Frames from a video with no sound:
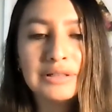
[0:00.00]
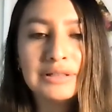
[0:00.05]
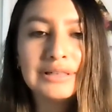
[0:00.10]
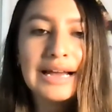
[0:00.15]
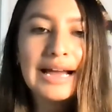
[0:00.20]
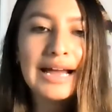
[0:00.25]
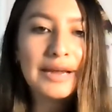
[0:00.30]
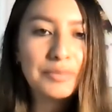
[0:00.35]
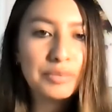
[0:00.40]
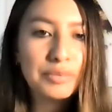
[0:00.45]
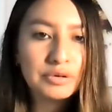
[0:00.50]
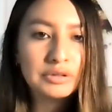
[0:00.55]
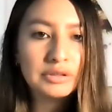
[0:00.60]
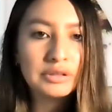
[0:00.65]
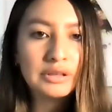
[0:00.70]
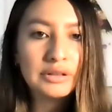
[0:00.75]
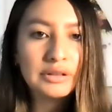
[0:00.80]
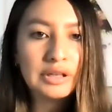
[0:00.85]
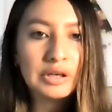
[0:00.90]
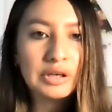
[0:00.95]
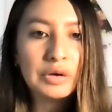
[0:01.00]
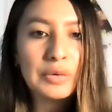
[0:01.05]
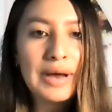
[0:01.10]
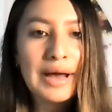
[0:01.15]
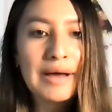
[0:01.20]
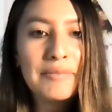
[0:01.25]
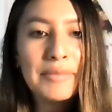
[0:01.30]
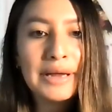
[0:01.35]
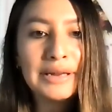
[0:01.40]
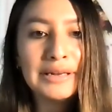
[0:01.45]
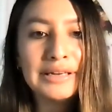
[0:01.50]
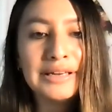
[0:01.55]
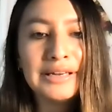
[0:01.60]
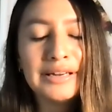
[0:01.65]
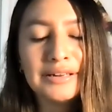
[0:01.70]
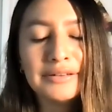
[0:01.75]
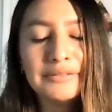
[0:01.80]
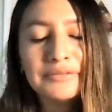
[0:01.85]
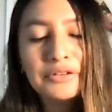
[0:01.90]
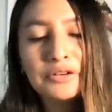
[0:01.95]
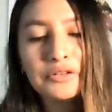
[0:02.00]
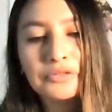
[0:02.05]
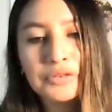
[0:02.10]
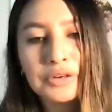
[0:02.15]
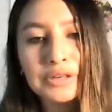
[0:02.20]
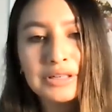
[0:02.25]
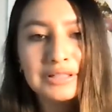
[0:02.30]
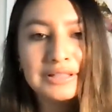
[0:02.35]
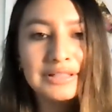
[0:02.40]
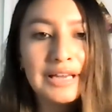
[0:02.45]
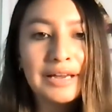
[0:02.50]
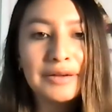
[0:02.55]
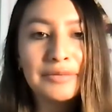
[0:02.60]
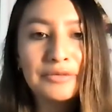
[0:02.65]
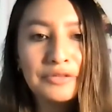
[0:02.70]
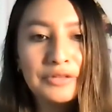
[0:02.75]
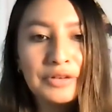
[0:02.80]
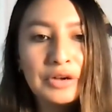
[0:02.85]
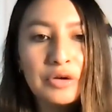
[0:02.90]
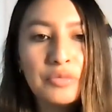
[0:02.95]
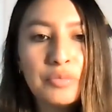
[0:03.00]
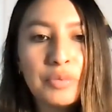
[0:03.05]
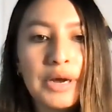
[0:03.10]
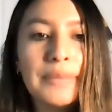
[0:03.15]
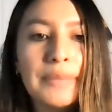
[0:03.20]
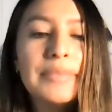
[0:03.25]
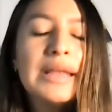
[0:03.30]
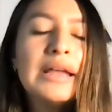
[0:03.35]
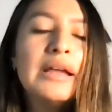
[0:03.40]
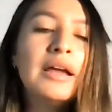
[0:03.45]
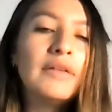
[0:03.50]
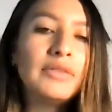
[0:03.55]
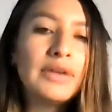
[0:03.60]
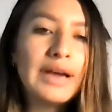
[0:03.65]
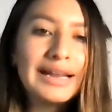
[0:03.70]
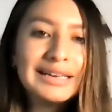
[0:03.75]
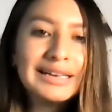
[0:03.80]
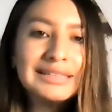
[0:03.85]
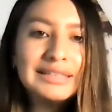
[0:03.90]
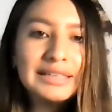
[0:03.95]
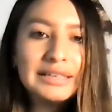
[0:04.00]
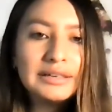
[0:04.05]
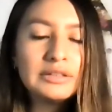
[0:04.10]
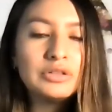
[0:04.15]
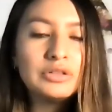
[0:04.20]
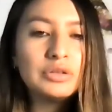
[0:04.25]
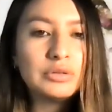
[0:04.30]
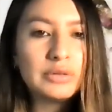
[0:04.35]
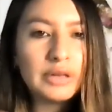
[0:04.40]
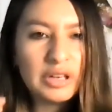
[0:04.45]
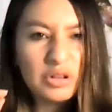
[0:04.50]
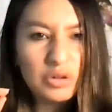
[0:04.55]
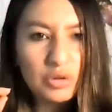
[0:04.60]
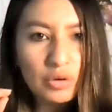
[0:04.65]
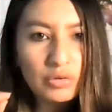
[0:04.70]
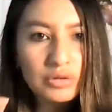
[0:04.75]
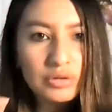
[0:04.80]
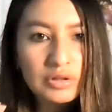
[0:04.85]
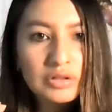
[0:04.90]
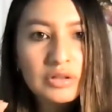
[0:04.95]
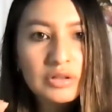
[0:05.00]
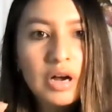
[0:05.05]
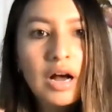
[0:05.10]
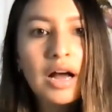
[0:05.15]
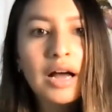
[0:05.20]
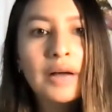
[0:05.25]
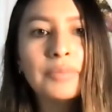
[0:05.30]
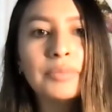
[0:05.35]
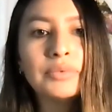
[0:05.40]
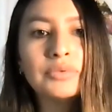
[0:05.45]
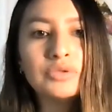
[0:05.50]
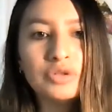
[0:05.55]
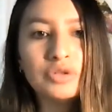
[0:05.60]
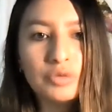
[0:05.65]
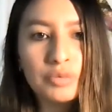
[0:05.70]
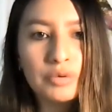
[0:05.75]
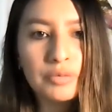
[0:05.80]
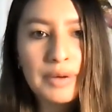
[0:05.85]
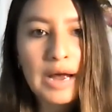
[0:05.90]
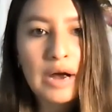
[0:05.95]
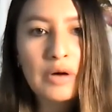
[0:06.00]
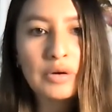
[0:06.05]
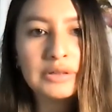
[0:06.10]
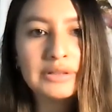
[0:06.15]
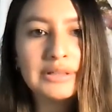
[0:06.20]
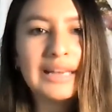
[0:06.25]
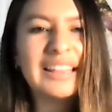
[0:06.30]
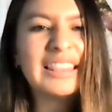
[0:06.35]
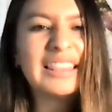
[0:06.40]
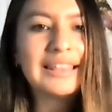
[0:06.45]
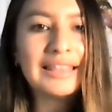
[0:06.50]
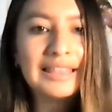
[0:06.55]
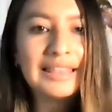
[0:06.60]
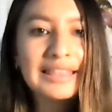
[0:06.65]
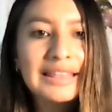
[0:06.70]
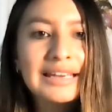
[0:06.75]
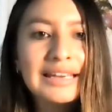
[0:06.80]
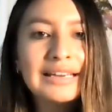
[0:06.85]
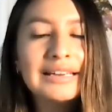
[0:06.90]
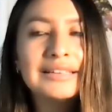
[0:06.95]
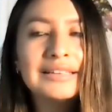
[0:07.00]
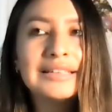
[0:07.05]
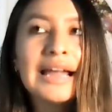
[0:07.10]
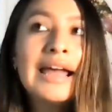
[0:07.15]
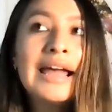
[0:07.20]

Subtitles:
And I personally think you have many, and feel free to say a few, but if you had to dig into like those top superpowers, like the things,